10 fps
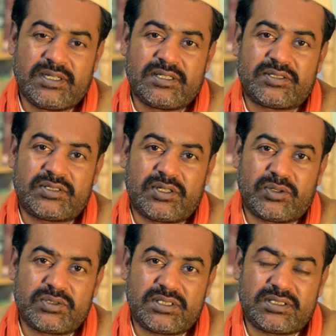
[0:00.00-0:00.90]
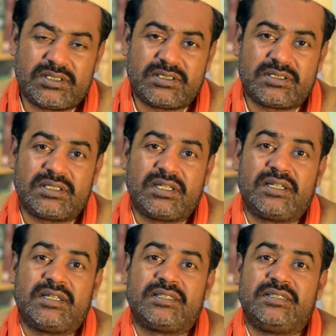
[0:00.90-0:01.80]
So this is
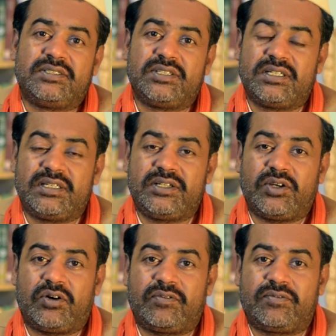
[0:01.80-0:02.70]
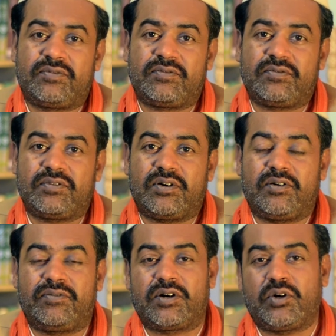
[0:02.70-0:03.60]
the journey of
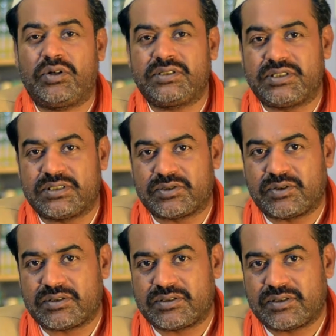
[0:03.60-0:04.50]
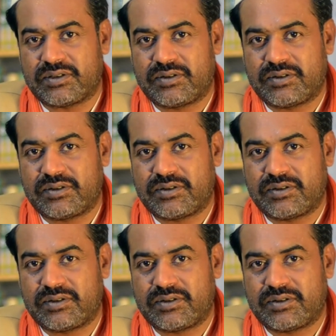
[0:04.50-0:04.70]
a conscious also.